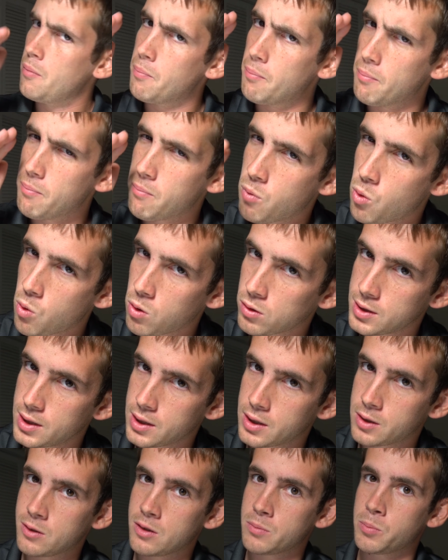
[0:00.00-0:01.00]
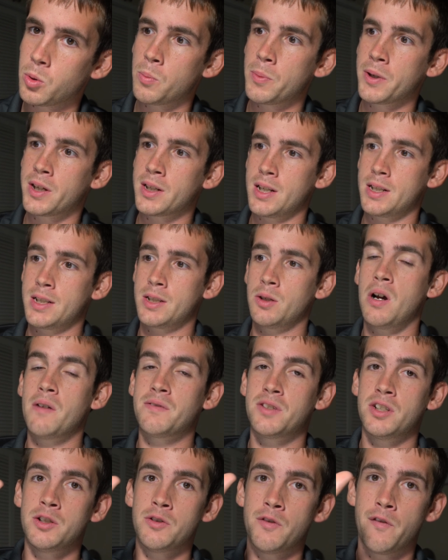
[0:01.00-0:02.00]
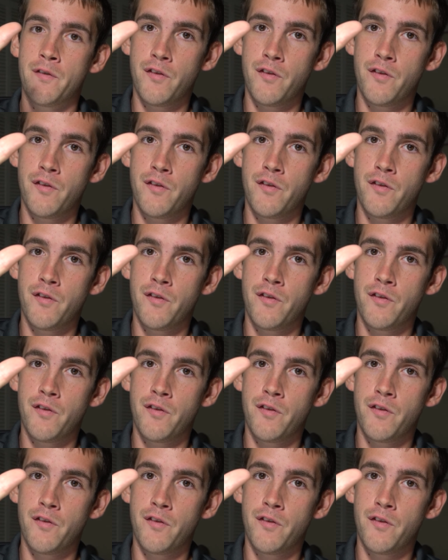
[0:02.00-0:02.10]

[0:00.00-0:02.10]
more than doable because I still have to do